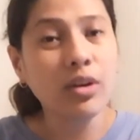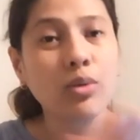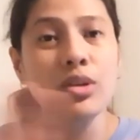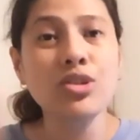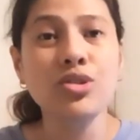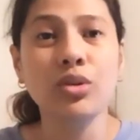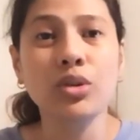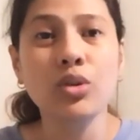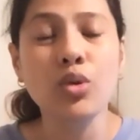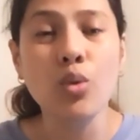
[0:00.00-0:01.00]

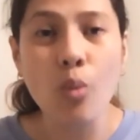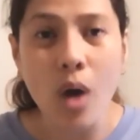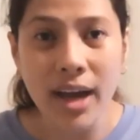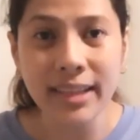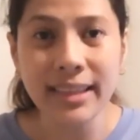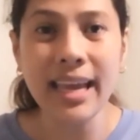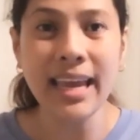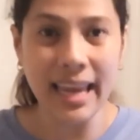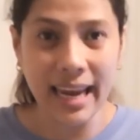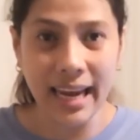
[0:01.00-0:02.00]
question you want.
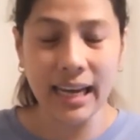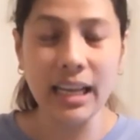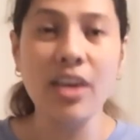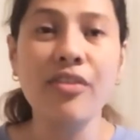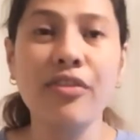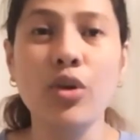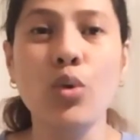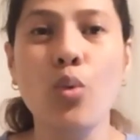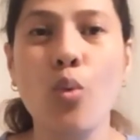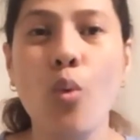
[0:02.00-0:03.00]
And if
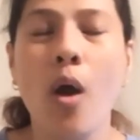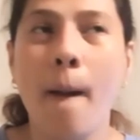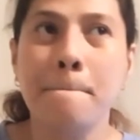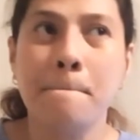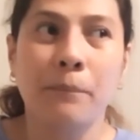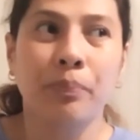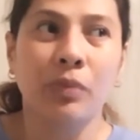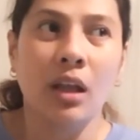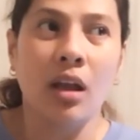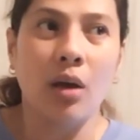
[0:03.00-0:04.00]
you
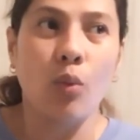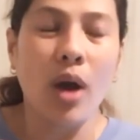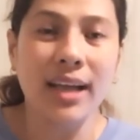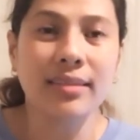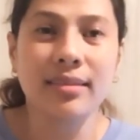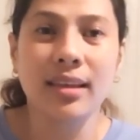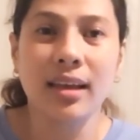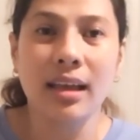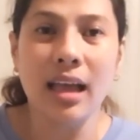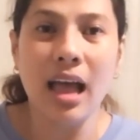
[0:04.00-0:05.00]
want
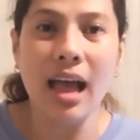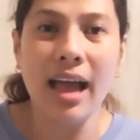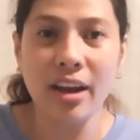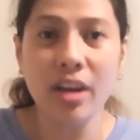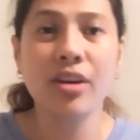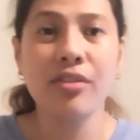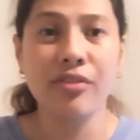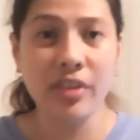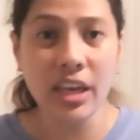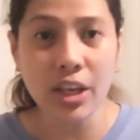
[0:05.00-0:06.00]
another
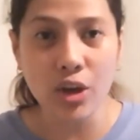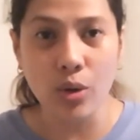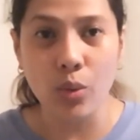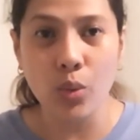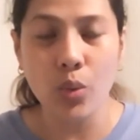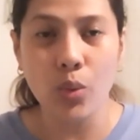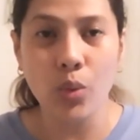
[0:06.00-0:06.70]
video,